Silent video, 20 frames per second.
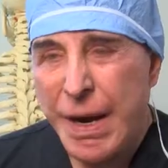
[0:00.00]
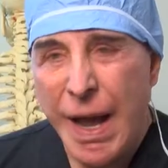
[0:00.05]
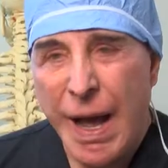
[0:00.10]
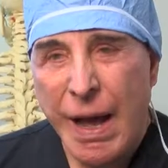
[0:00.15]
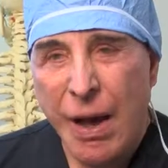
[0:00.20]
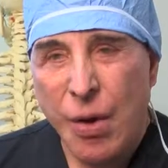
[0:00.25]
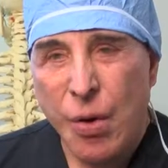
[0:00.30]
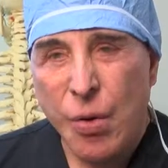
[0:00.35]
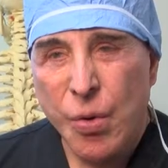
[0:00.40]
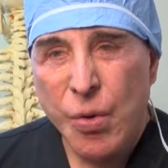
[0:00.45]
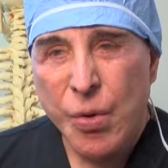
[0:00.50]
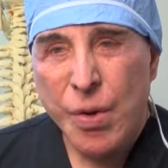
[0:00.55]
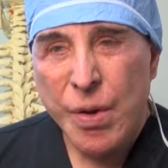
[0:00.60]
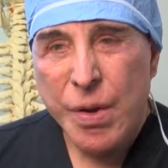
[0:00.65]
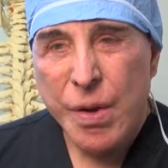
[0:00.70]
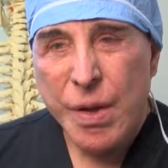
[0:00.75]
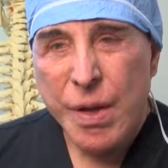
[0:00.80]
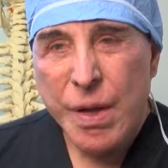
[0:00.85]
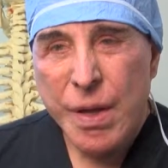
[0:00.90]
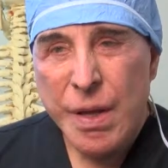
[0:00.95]
Now
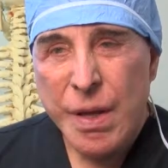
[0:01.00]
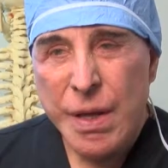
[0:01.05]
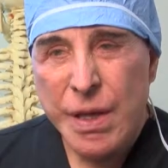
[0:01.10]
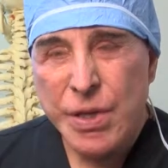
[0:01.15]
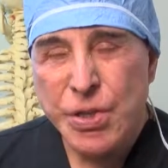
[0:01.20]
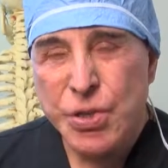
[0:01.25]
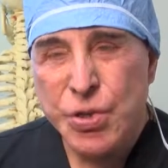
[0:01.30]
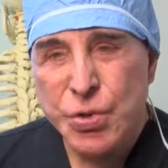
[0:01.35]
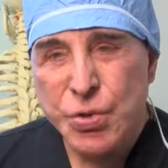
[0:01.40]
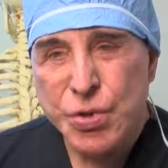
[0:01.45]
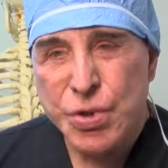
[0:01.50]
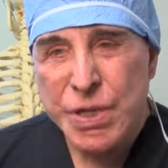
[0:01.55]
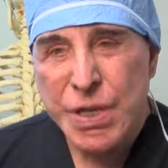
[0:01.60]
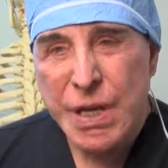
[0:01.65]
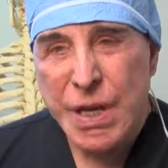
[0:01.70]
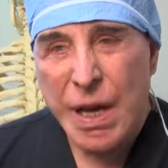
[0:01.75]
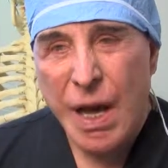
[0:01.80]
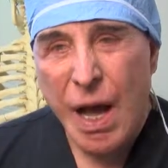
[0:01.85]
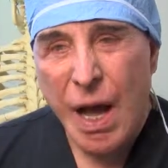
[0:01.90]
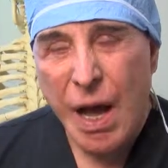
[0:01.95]
is
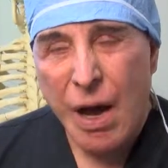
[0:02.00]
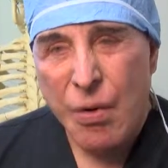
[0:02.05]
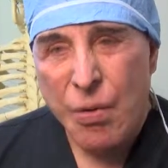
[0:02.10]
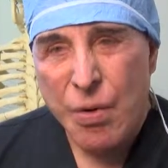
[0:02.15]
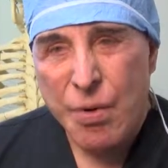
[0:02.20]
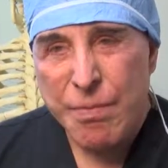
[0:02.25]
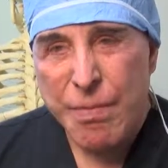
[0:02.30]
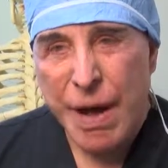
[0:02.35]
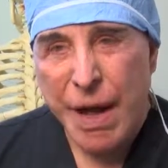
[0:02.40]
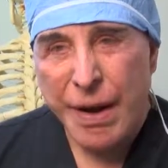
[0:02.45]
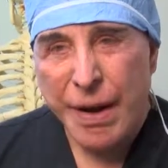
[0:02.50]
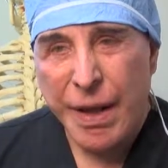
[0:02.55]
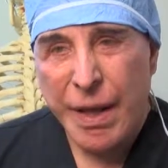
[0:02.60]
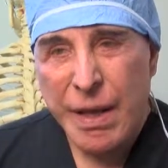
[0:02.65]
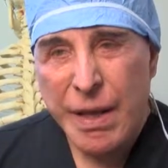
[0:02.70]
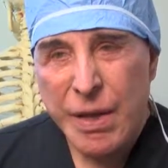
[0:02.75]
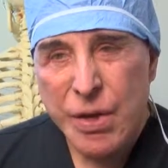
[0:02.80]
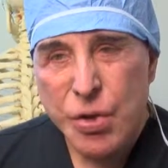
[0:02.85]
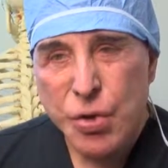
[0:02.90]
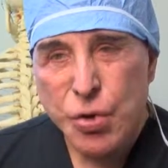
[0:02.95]
using our
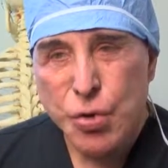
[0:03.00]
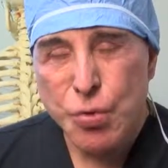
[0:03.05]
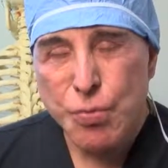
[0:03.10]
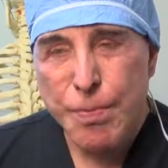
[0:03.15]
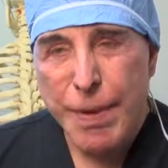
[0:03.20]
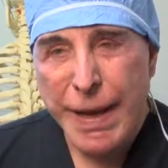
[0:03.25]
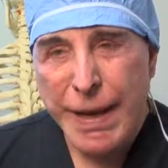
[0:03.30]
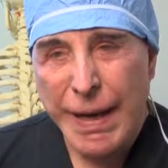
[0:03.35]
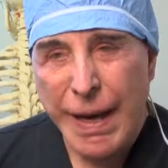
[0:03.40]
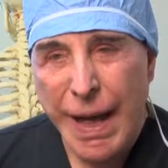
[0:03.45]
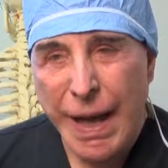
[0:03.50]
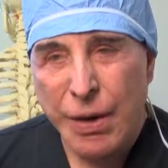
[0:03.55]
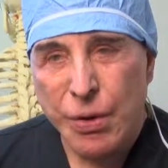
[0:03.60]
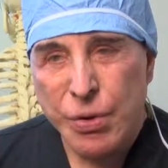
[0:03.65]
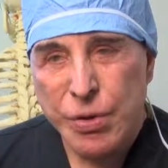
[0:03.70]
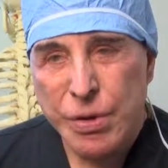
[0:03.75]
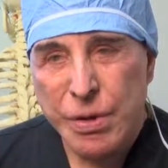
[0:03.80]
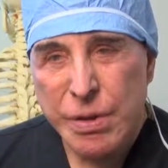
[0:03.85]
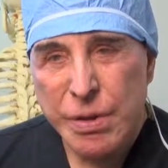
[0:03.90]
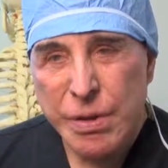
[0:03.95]
money to bail
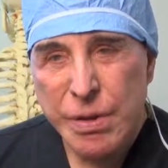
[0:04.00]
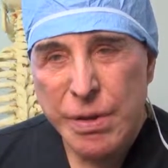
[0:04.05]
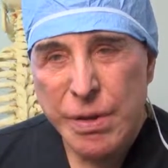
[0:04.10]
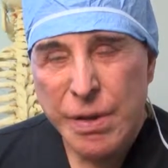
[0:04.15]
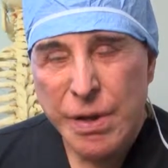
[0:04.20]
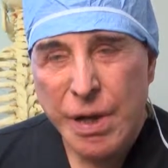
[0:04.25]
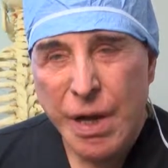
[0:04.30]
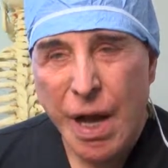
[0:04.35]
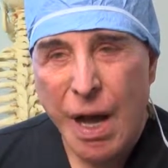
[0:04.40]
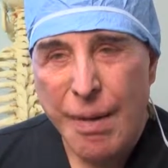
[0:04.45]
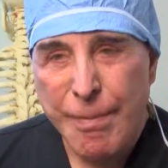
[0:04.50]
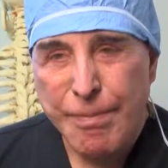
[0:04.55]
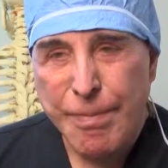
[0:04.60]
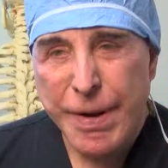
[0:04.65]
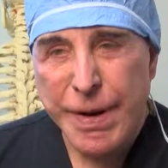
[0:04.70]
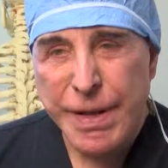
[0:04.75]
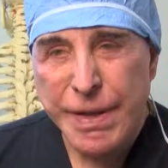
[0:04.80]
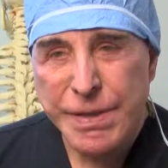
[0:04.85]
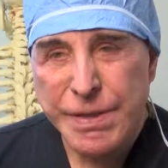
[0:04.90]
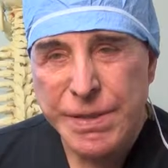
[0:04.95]
out
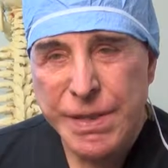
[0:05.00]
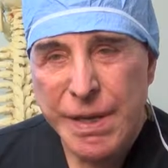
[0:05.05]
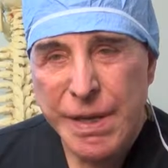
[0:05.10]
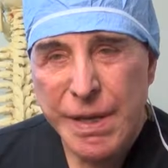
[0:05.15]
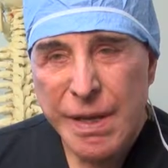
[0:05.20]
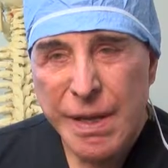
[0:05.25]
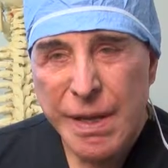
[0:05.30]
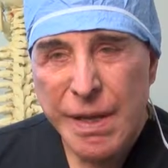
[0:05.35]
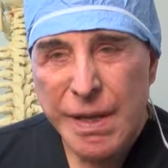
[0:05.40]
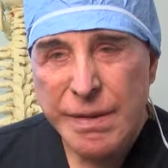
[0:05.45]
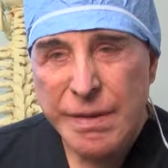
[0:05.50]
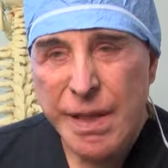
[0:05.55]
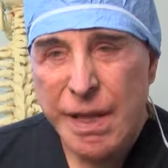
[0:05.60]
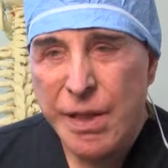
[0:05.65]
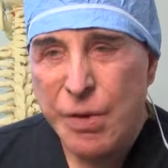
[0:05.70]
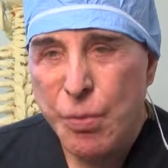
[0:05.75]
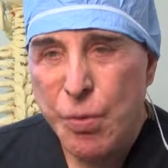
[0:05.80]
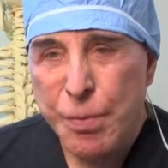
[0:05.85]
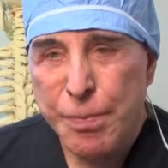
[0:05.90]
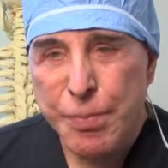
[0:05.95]
companies that
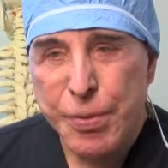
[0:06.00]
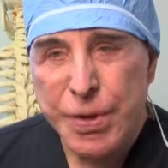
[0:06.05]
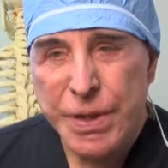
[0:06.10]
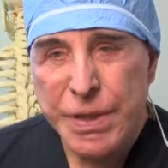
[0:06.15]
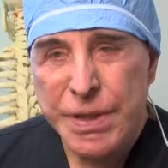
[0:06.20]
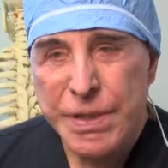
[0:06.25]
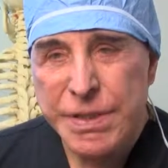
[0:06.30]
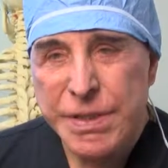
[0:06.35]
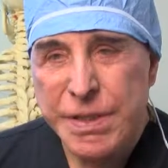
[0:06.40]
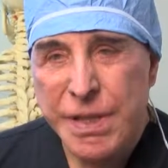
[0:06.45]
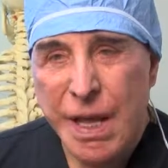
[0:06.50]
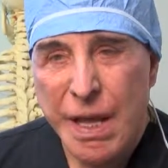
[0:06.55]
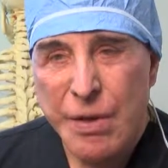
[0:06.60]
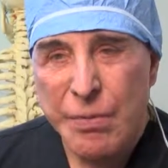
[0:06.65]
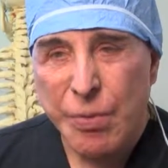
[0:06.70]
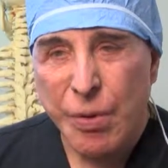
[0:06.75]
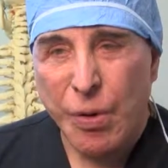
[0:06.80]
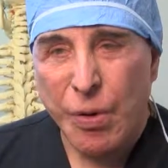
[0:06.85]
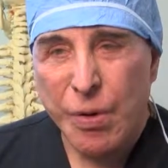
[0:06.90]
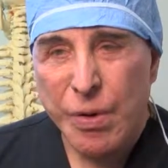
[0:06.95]
they were pretty
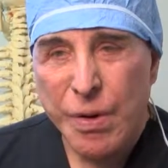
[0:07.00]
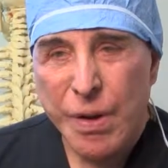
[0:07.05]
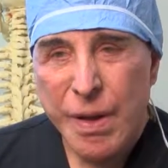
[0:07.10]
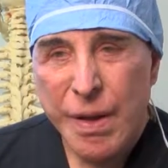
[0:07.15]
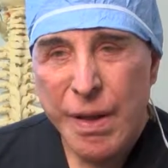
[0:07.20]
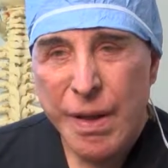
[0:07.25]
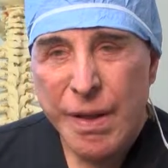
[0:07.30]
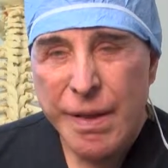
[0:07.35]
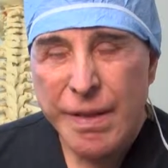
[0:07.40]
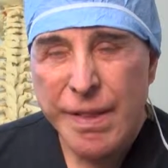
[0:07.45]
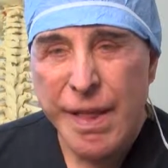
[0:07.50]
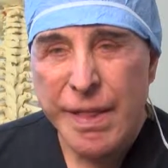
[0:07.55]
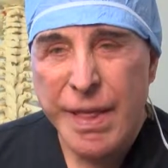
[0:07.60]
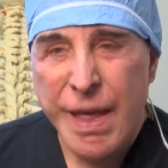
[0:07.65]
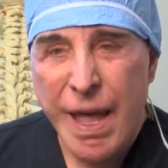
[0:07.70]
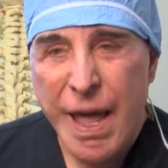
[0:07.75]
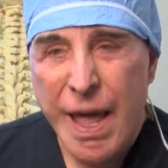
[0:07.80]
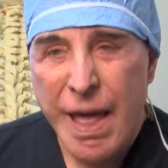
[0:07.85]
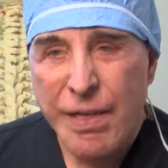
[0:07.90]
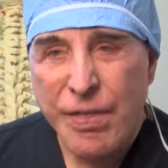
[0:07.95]
stable, that
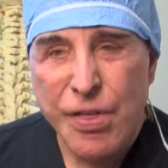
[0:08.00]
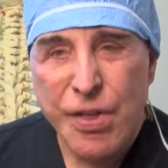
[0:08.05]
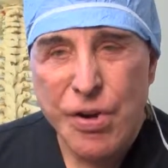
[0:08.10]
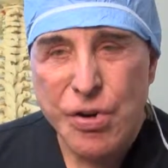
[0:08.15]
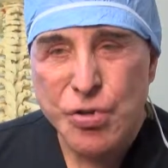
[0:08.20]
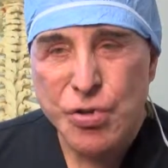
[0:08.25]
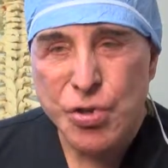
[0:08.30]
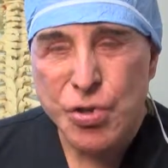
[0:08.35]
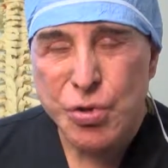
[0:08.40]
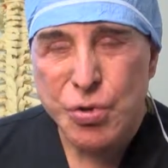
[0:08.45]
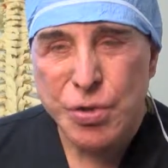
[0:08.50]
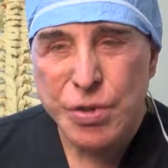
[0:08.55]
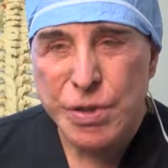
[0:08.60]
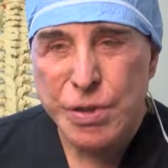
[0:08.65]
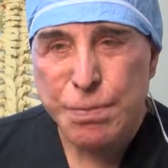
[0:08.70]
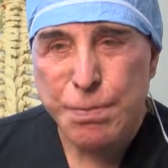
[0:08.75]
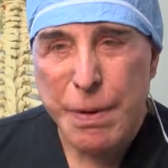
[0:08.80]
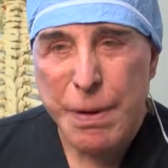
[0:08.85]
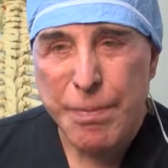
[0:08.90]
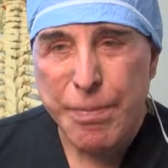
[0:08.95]
they had their
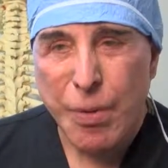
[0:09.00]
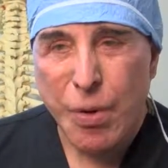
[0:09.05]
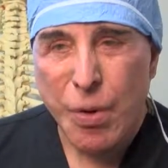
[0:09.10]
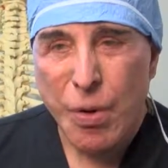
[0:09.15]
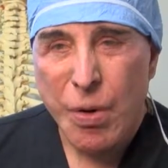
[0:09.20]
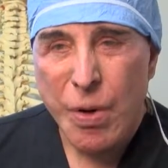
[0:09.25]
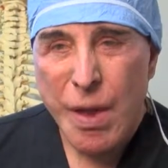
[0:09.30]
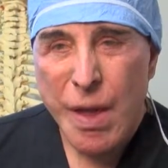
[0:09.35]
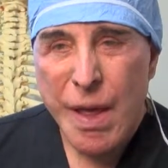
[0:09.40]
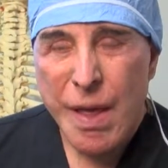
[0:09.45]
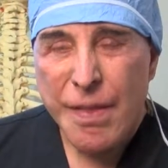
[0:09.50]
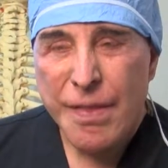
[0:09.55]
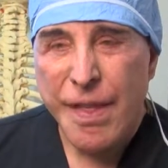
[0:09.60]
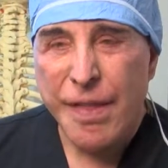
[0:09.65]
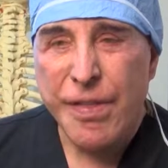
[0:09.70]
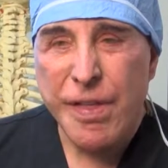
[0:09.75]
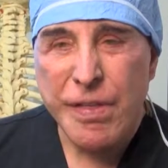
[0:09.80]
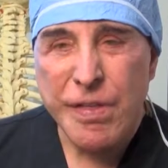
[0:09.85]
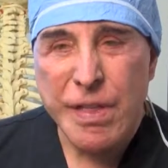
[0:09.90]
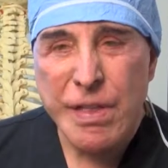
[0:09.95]
insurance people,
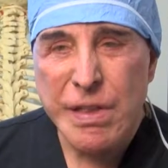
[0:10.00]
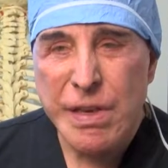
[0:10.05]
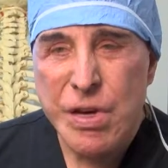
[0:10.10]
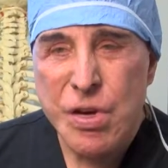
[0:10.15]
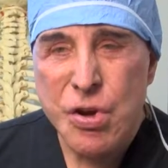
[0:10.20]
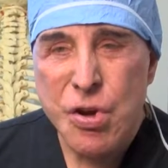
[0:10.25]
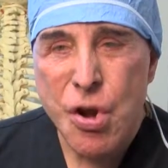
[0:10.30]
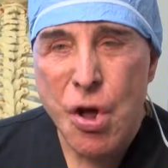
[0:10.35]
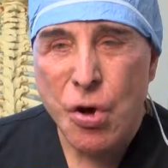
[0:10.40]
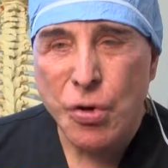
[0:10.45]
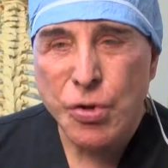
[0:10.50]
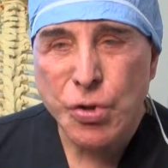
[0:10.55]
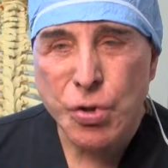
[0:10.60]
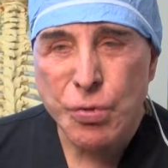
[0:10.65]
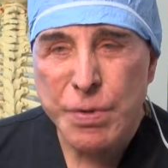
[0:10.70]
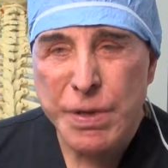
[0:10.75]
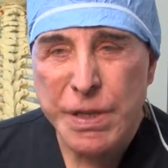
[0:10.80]
that they didn't know to